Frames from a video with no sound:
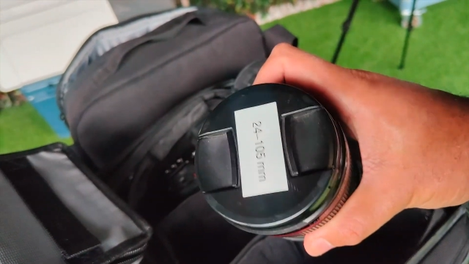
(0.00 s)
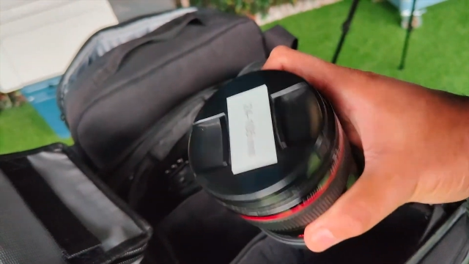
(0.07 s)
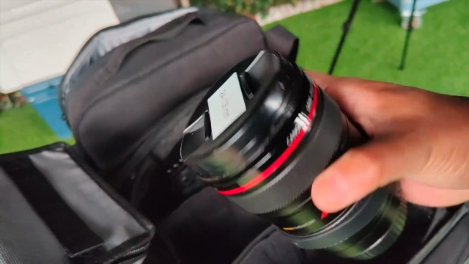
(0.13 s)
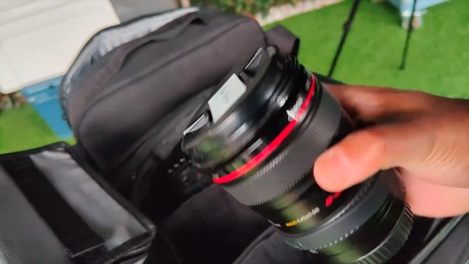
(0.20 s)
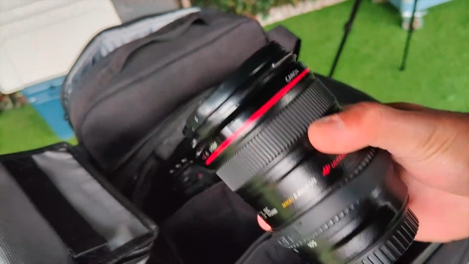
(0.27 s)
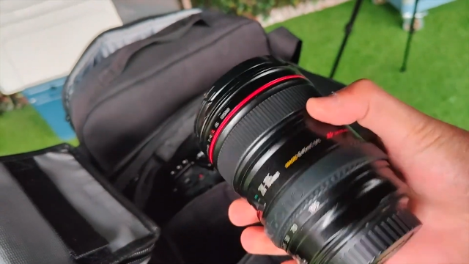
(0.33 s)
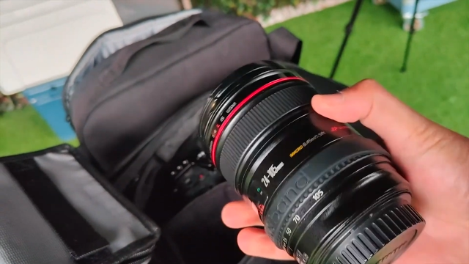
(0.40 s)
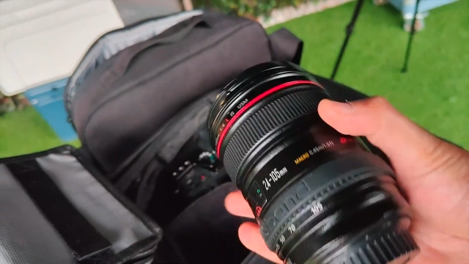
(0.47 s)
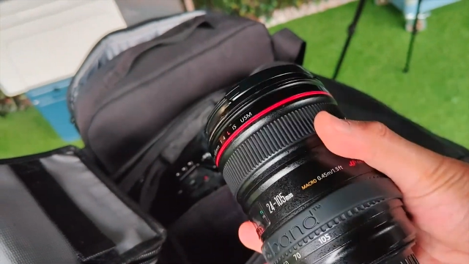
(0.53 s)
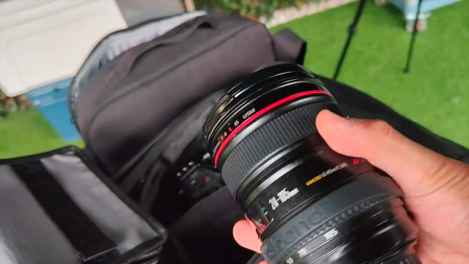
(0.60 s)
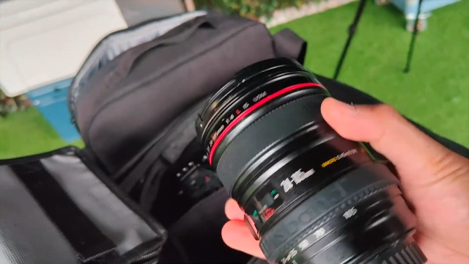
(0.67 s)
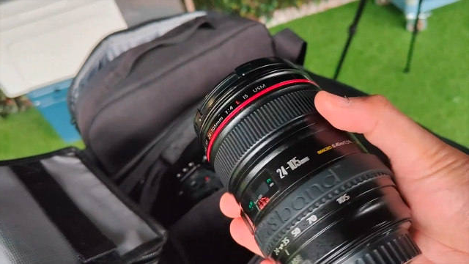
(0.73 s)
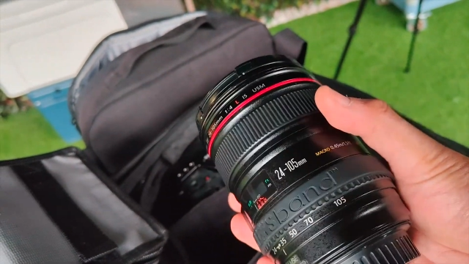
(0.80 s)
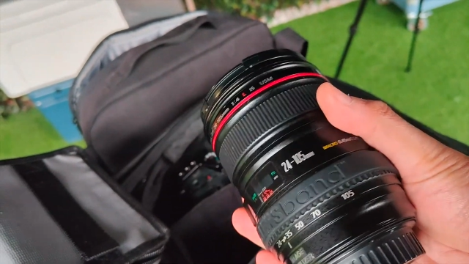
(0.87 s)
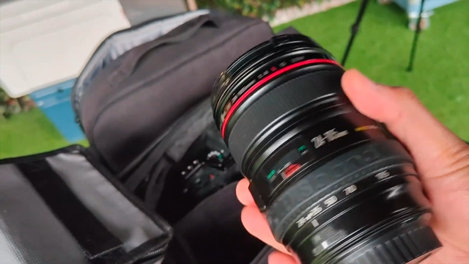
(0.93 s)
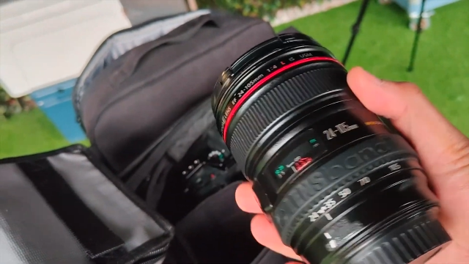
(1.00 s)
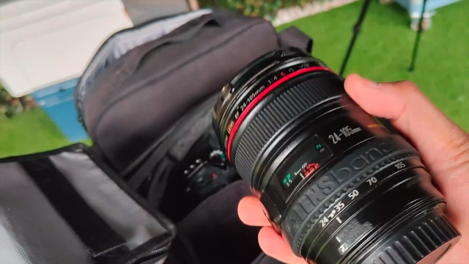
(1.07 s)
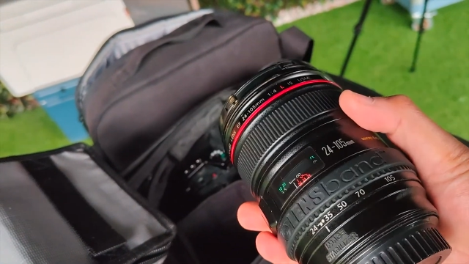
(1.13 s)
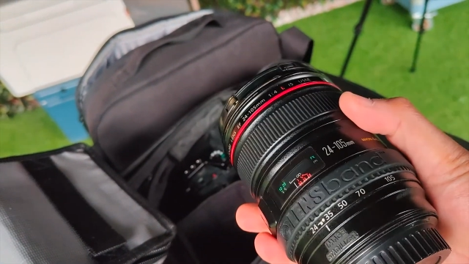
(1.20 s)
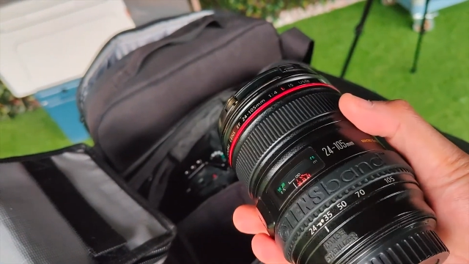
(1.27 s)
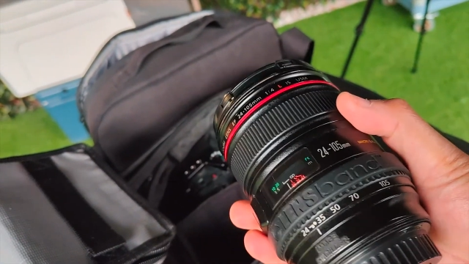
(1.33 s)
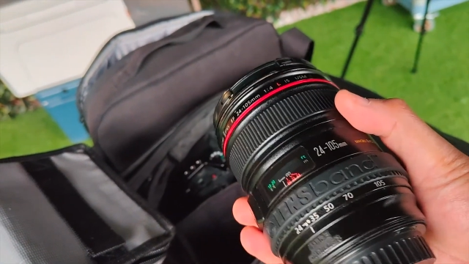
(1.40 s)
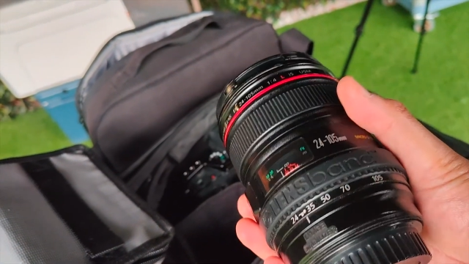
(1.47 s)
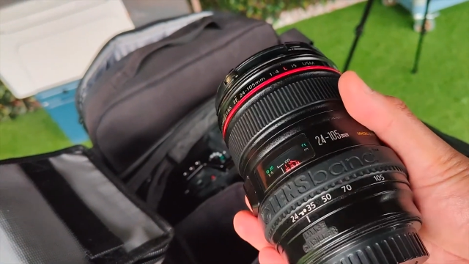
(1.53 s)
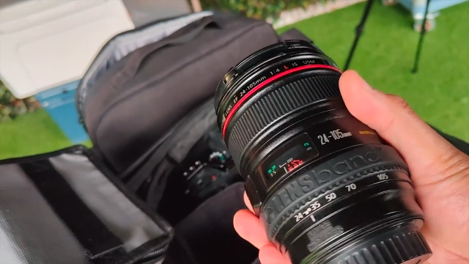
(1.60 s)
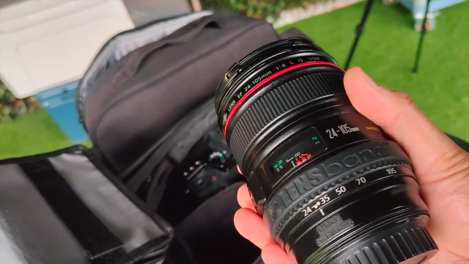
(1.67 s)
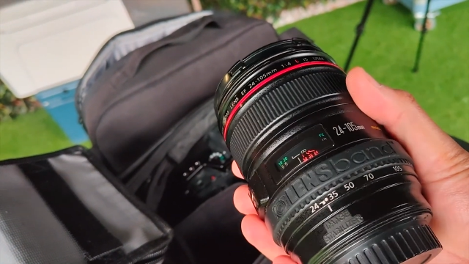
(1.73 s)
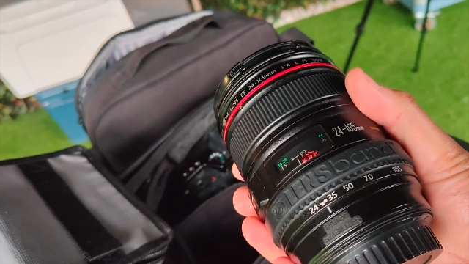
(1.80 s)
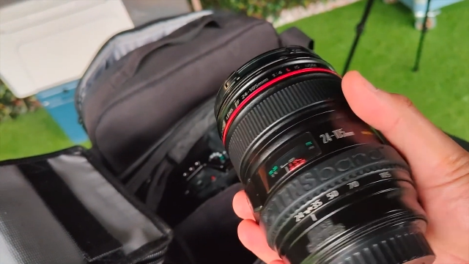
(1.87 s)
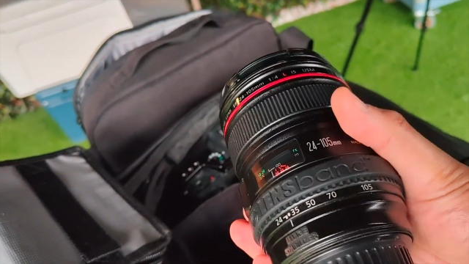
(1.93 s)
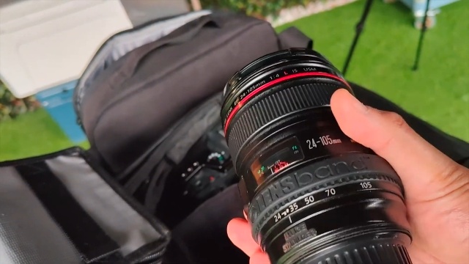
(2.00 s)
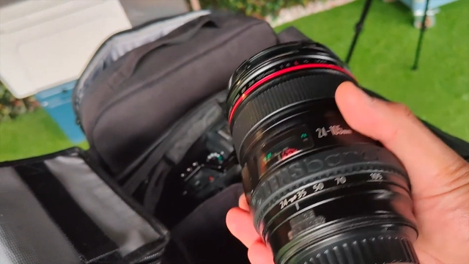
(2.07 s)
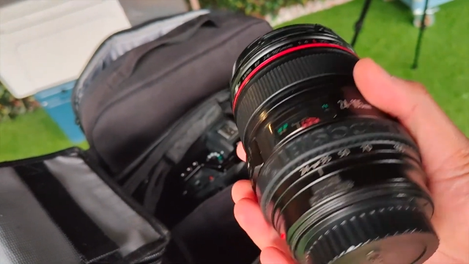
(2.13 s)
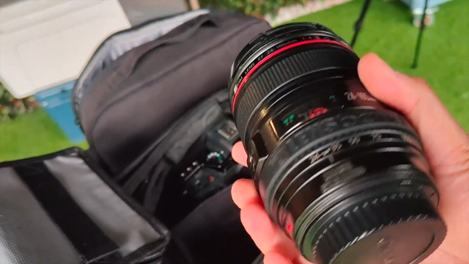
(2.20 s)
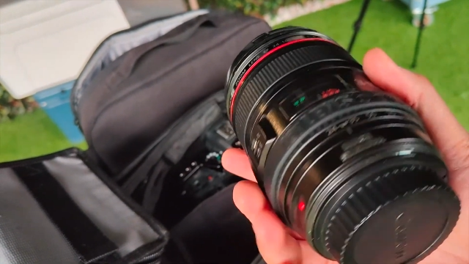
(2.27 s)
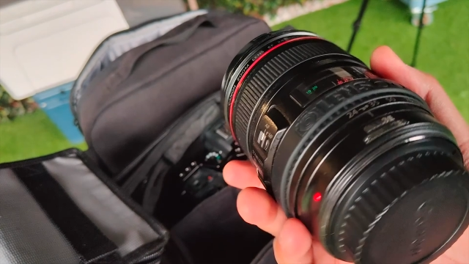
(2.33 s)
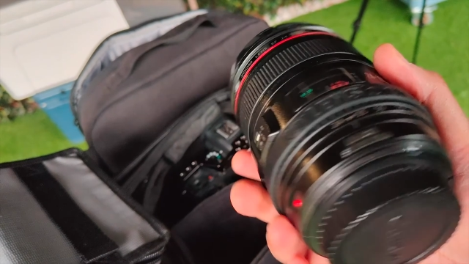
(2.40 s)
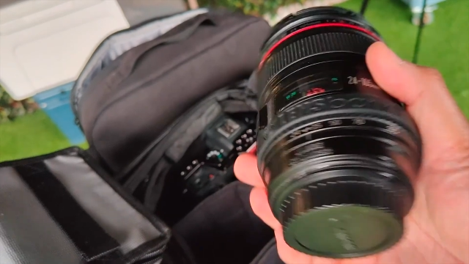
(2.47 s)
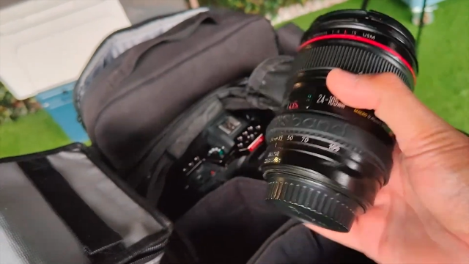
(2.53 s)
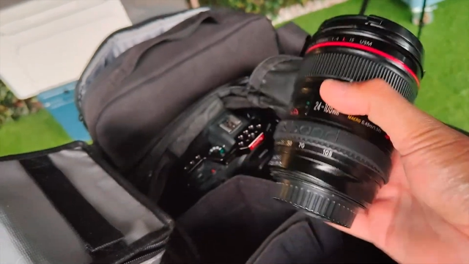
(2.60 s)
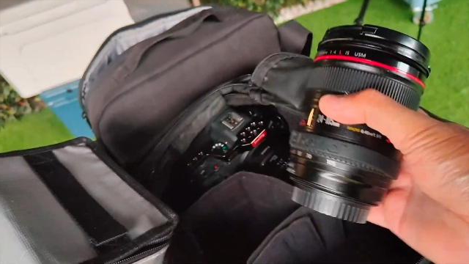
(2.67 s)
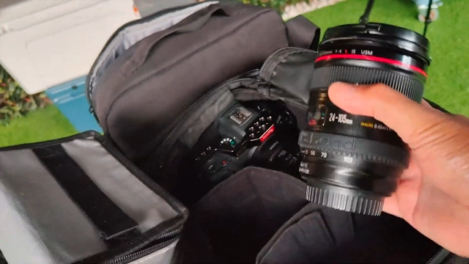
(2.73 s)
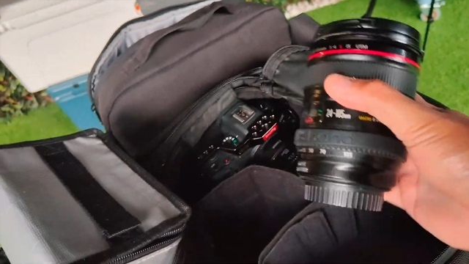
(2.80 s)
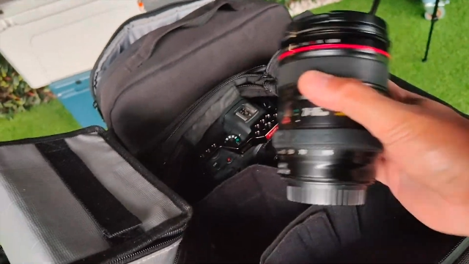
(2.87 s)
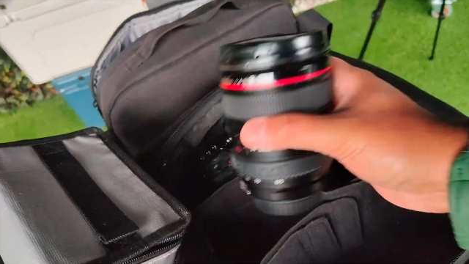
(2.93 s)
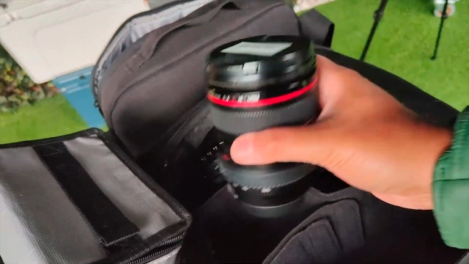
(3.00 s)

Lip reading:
[unreadable: no face in view]